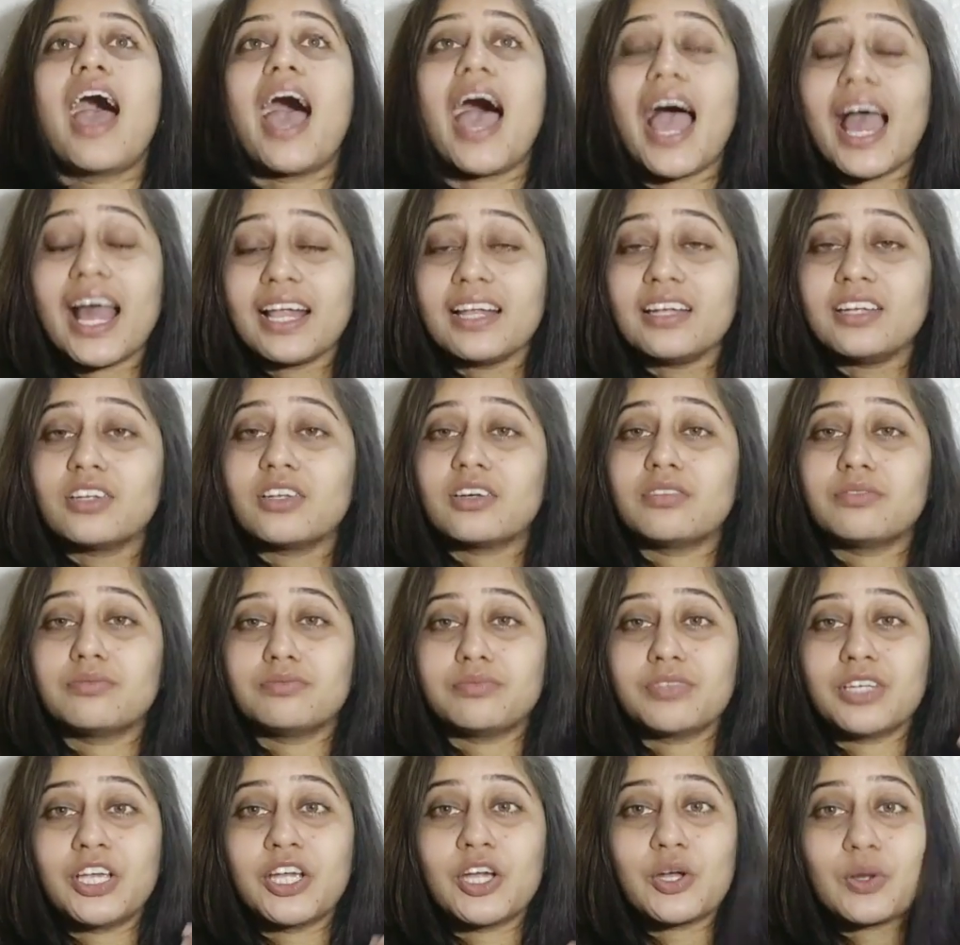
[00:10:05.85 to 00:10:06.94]
And
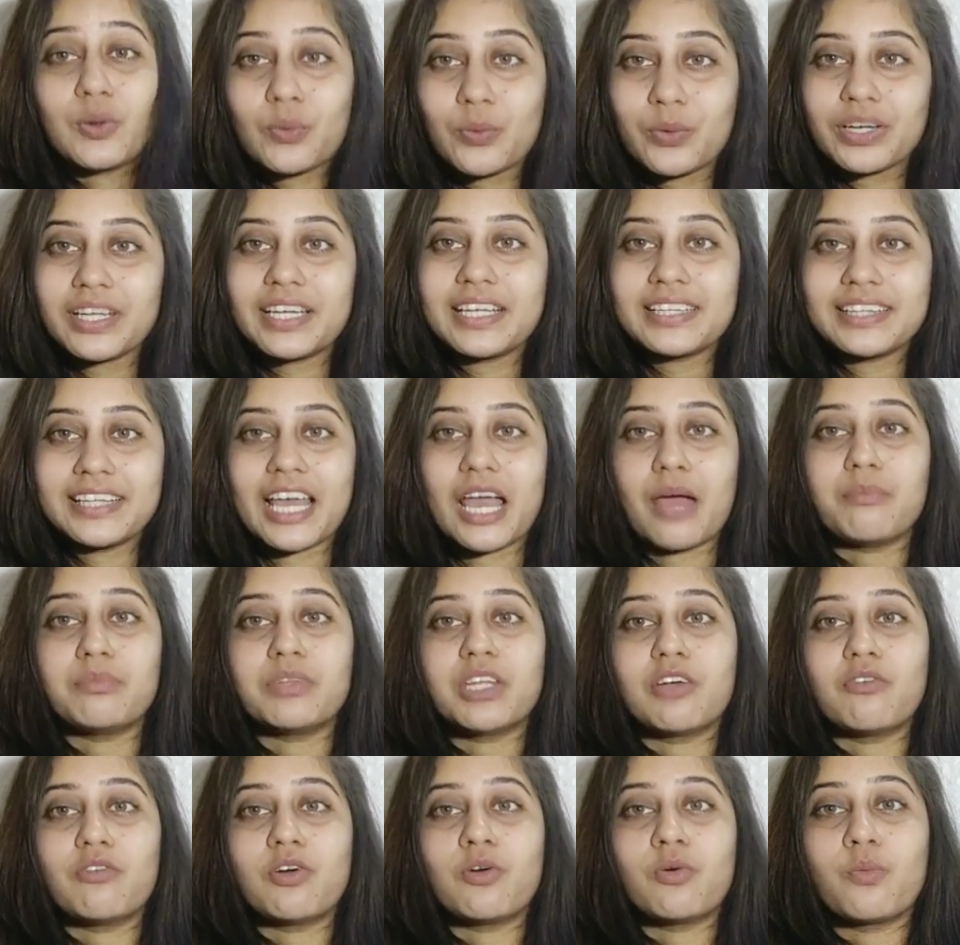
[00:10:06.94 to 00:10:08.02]
including them,
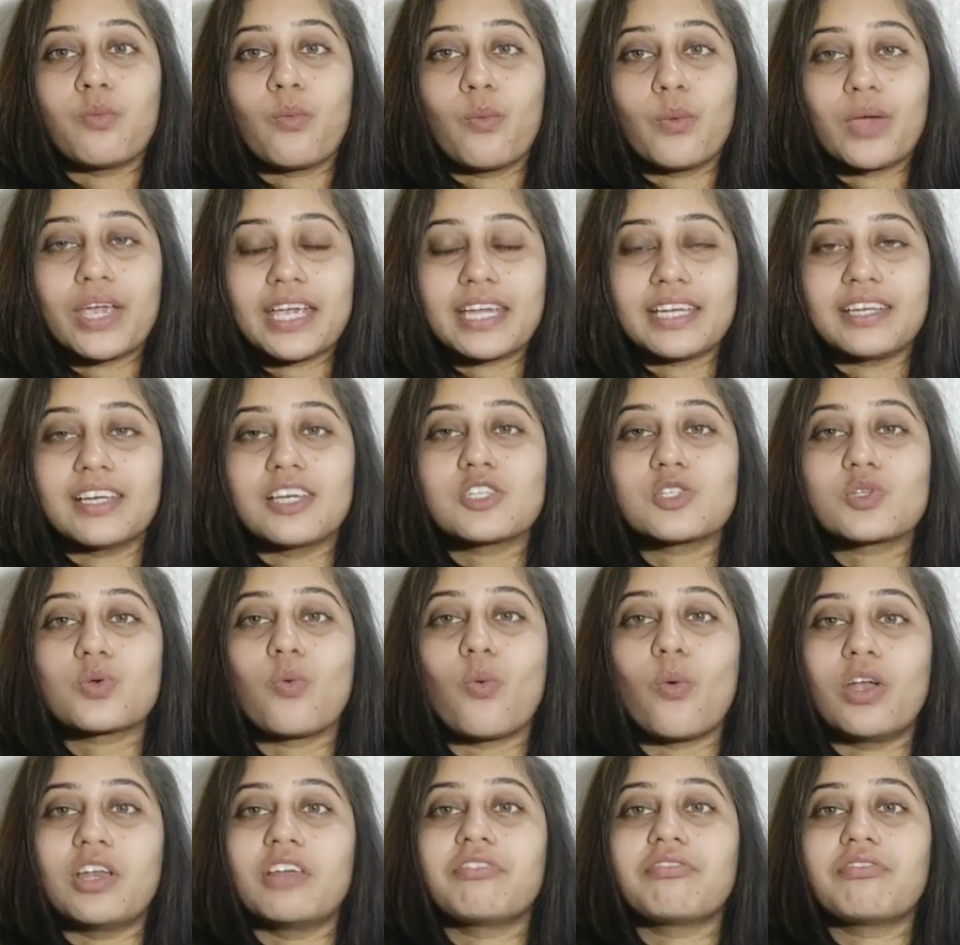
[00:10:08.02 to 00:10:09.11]
there were various
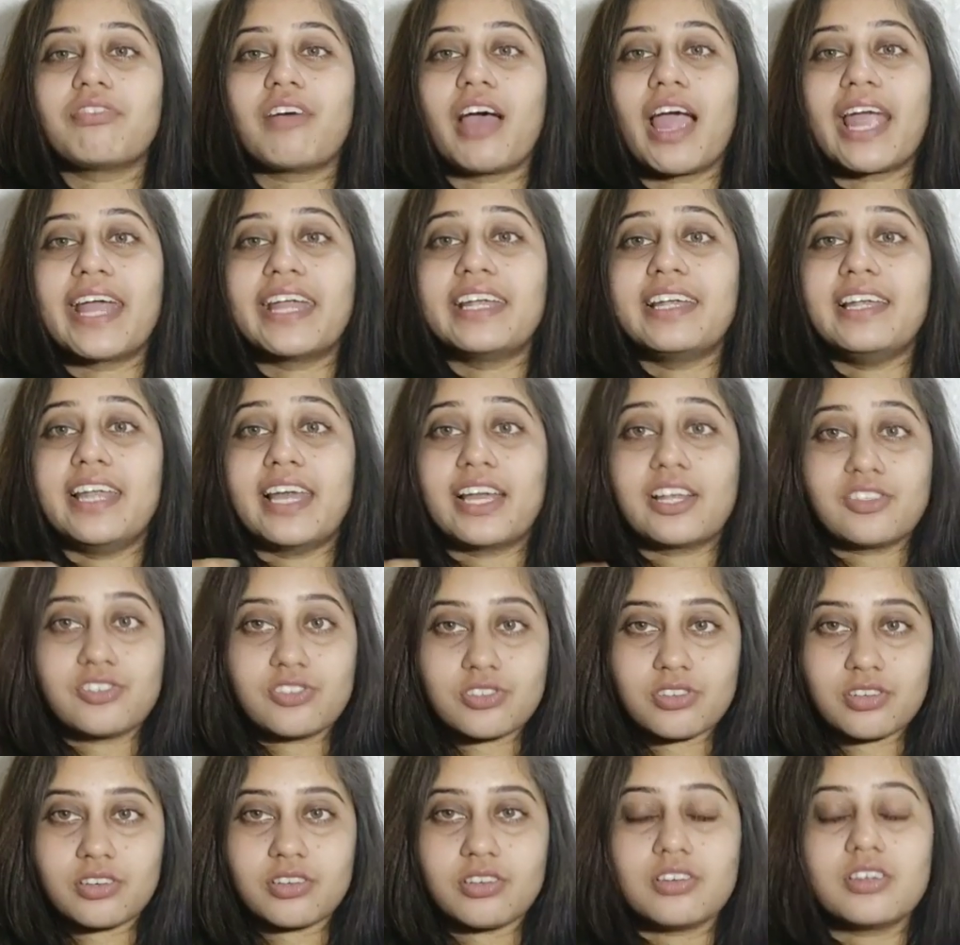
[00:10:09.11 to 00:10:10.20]
qualified
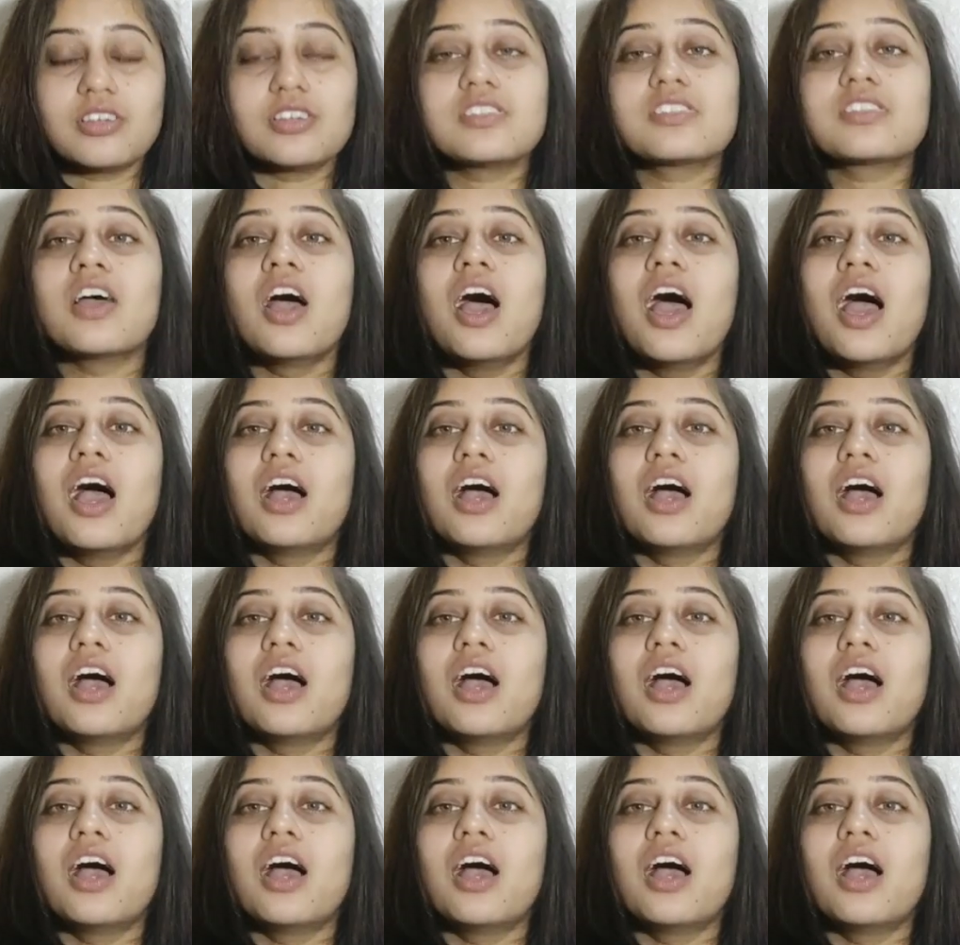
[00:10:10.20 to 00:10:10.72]
lecturers,